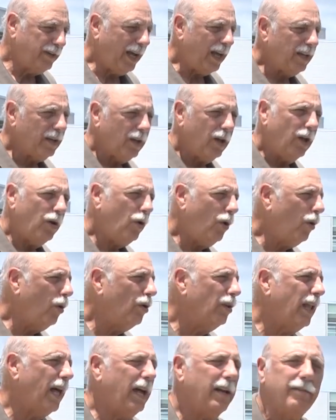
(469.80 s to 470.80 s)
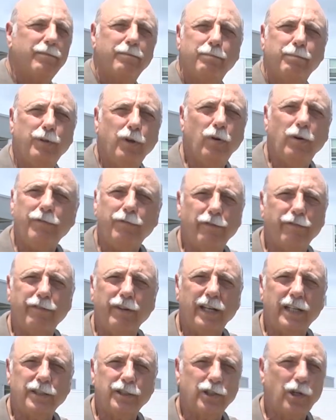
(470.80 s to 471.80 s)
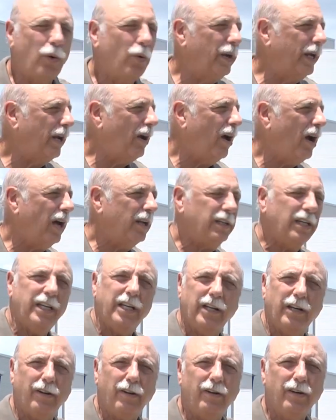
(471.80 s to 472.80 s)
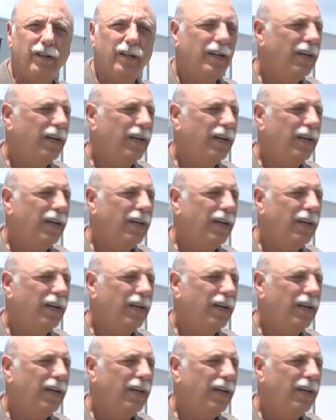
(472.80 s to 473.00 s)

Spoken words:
got a whole lot of beautiful things going on here,